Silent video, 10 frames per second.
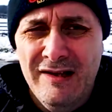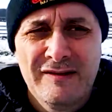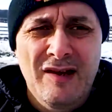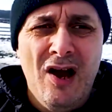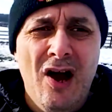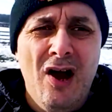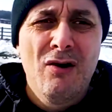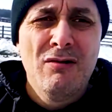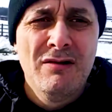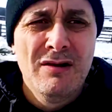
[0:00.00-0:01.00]
so
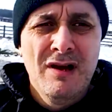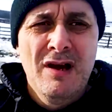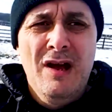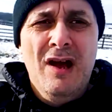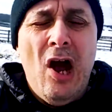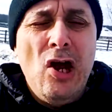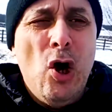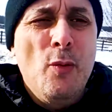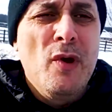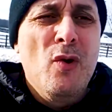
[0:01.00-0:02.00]
I
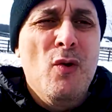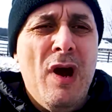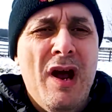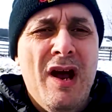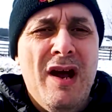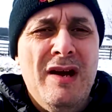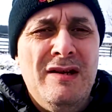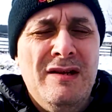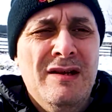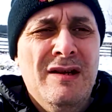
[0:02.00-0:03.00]
hope you uh,
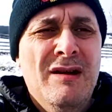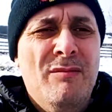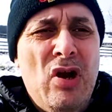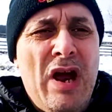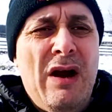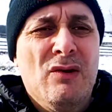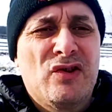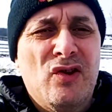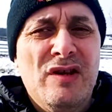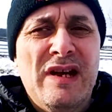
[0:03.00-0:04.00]
put it out
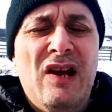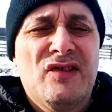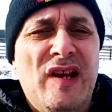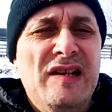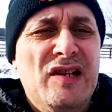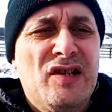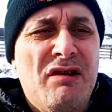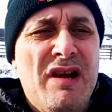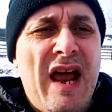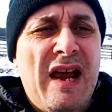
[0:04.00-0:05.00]
Sunday. I'll send it to you
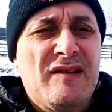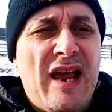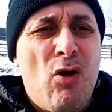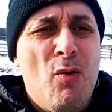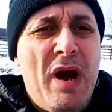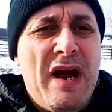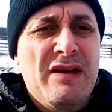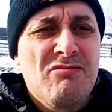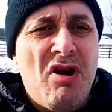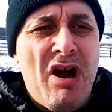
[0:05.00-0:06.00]
next hour, mate.
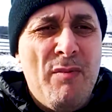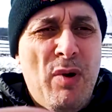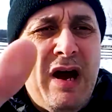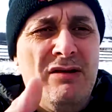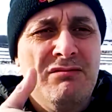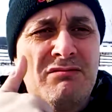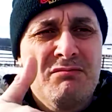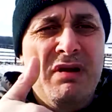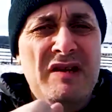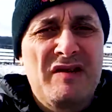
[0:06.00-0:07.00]
All right, pal.
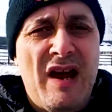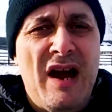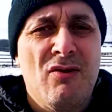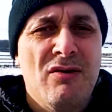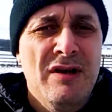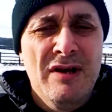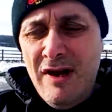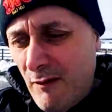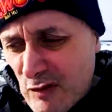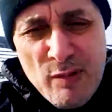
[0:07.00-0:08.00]
Peace out.
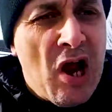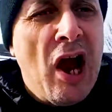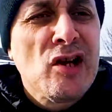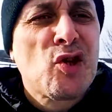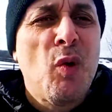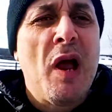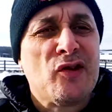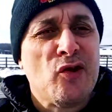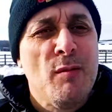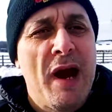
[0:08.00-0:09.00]
Just been out in
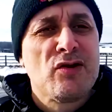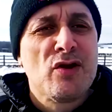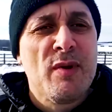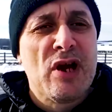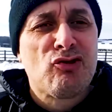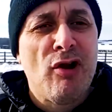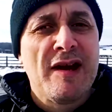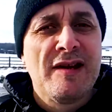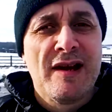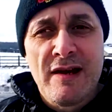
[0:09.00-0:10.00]
sweatsuit, mate, doing a bit of training.